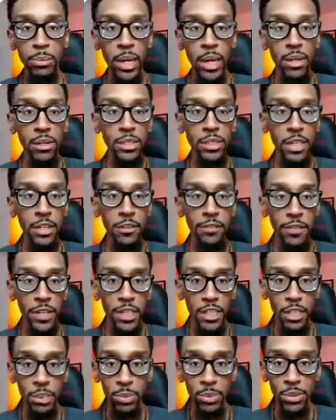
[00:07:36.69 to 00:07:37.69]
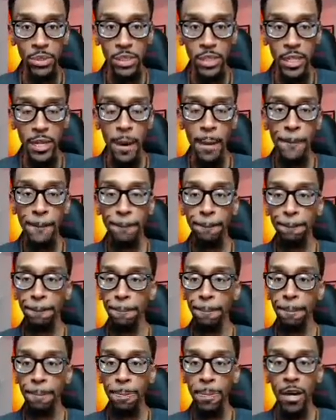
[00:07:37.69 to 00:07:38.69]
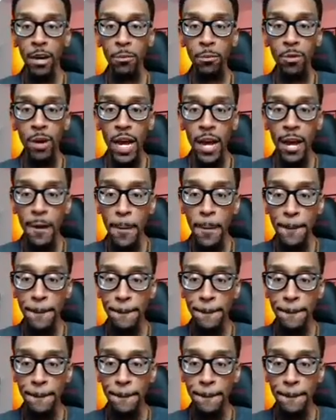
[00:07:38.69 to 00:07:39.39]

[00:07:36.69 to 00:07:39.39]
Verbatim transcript: makers get fifty percent of what?